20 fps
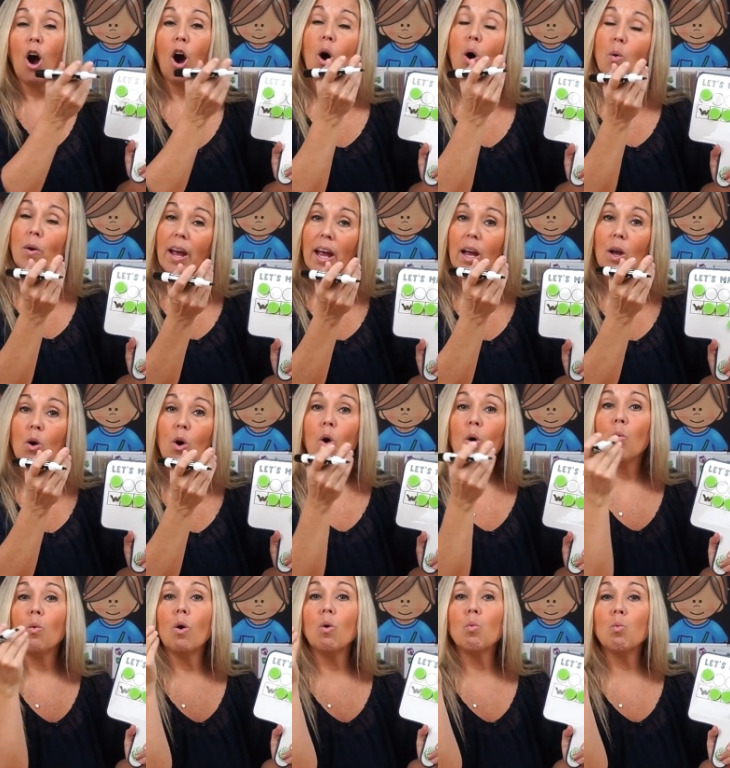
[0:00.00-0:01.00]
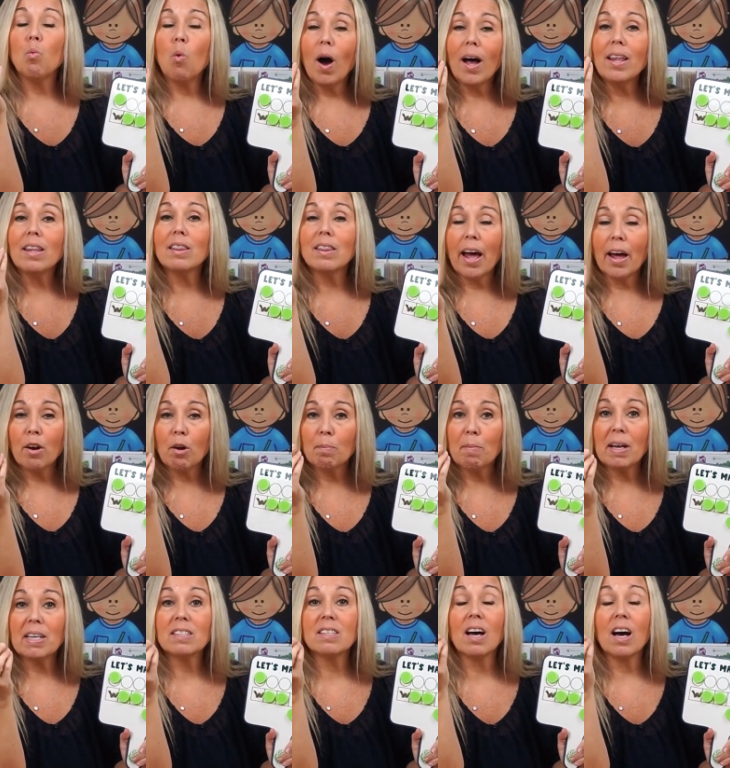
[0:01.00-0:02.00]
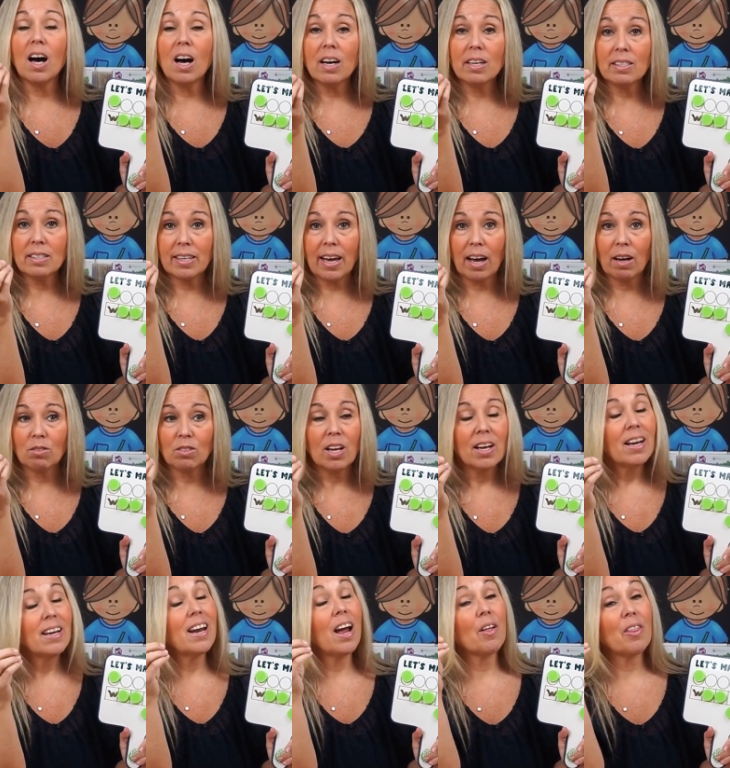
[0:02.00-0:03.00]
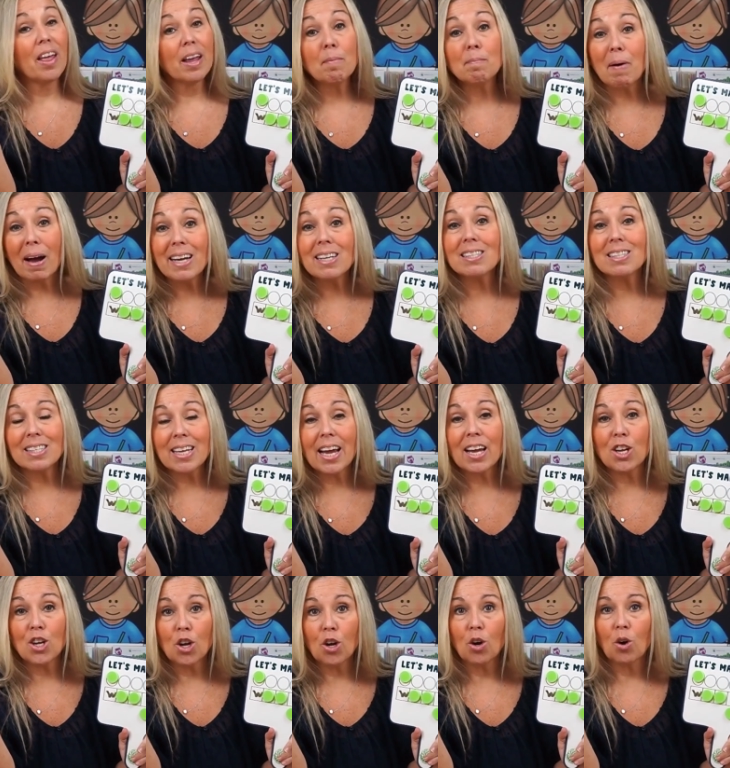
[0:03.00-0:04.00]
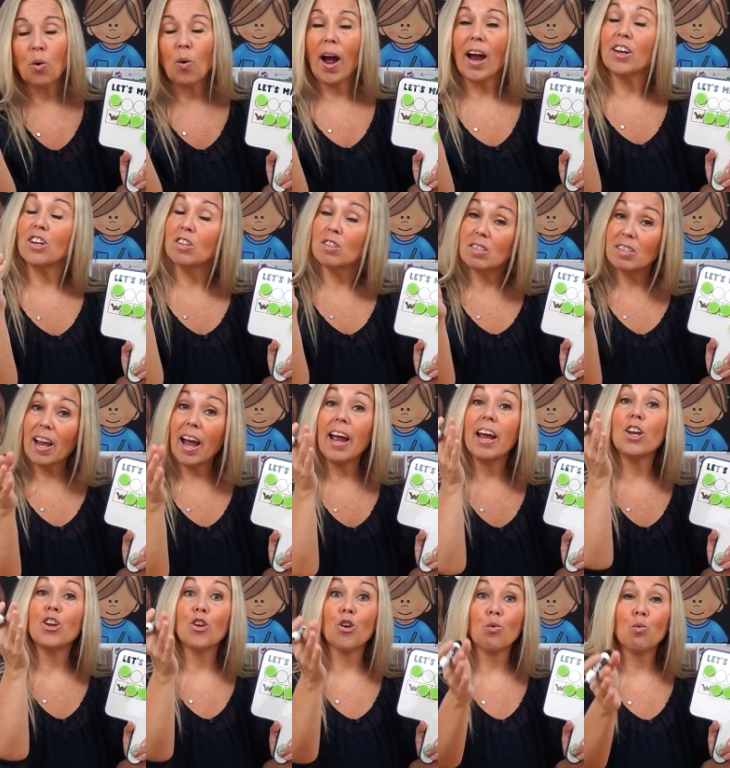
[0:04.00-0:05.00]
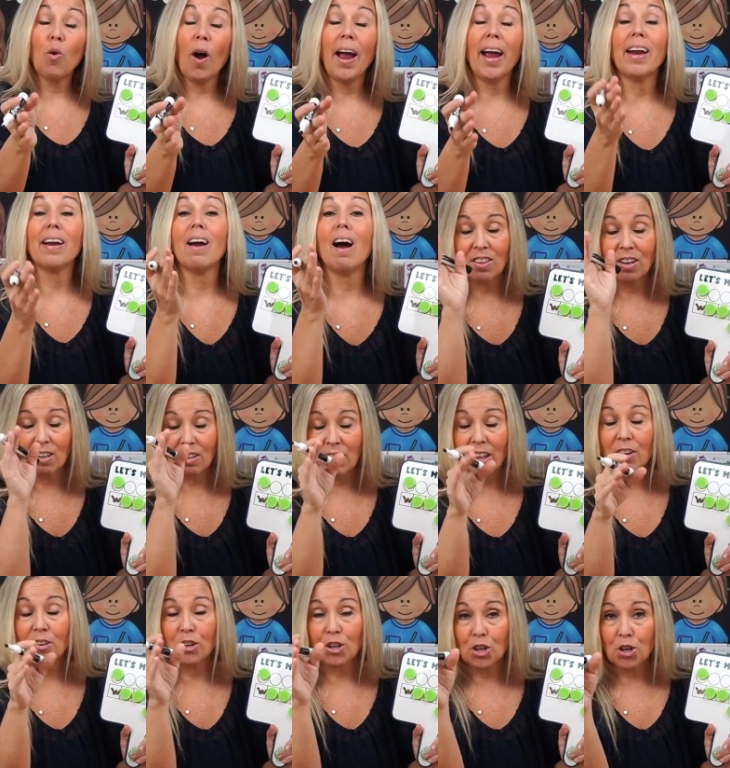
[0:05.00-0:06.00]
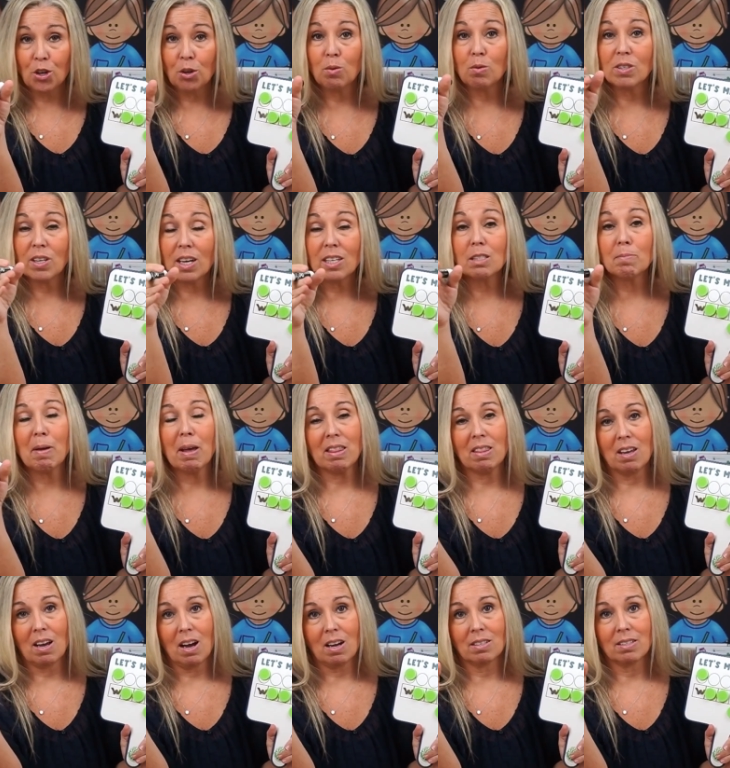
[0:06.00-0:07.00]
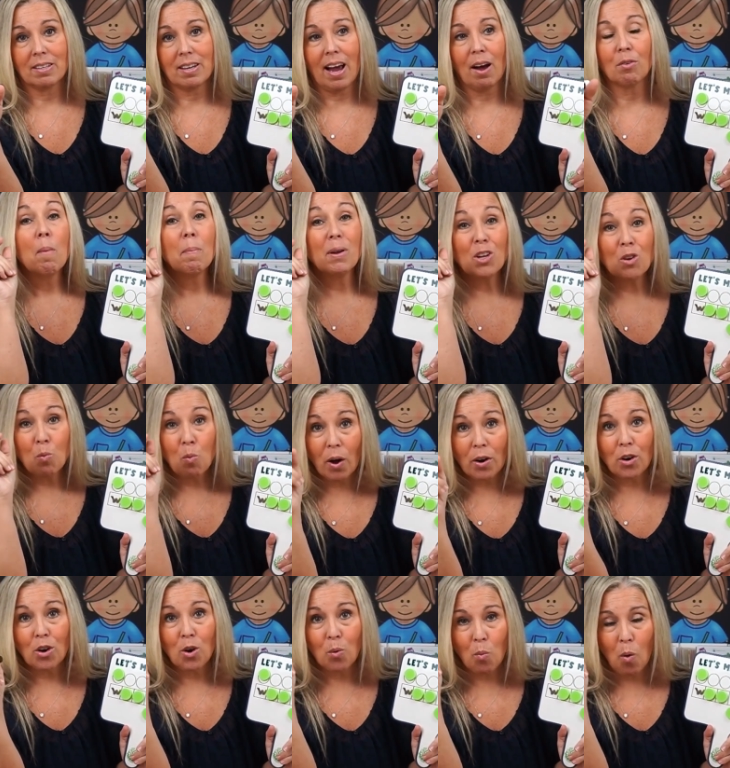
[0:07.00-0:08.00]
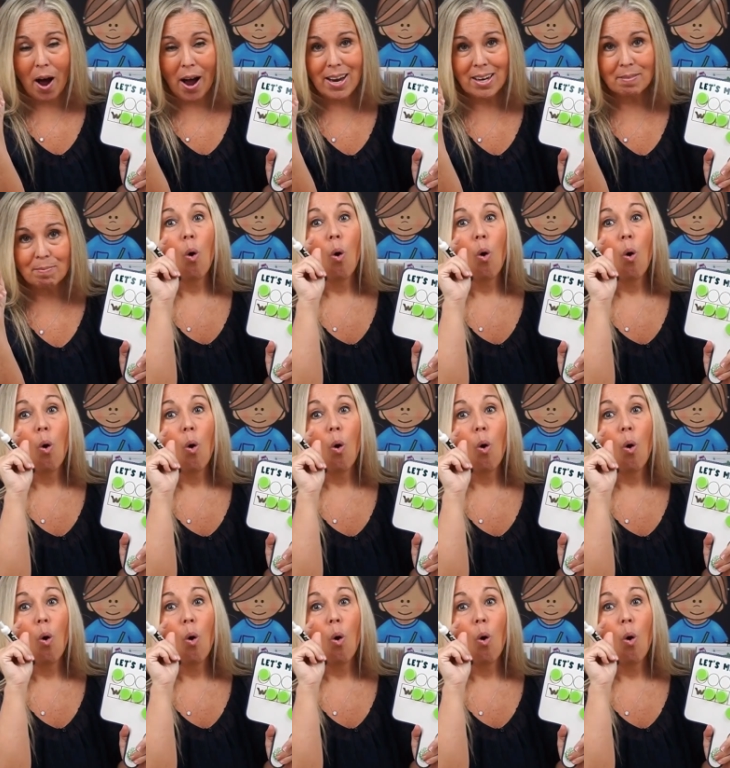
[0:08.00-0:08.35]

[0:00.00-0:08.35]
Okay, well, what letter makes the sound? Now, they might say U, and you'd say, you're right, the letter U does make the sound. But you want to know what?